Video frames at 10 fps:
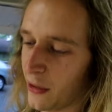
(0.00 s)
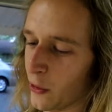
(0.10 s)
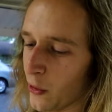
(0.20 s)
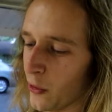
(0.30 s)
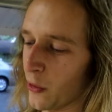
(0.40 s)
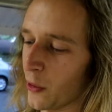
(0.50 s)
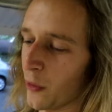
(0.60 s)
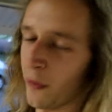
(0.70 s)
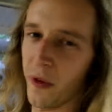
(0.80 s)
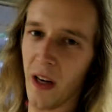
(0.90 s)

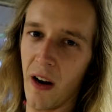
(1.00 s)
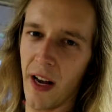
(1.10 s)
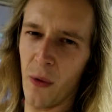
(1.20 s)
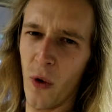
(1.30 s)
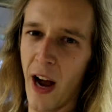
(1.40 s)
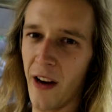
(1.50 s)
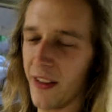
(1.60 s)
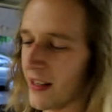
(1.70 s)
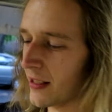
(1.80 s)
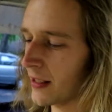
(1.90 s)
to figure out how to wire
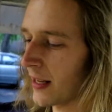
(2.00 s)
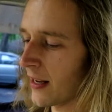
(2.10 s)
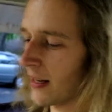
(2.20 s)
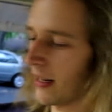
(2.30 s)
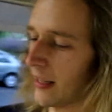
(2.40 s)
this. I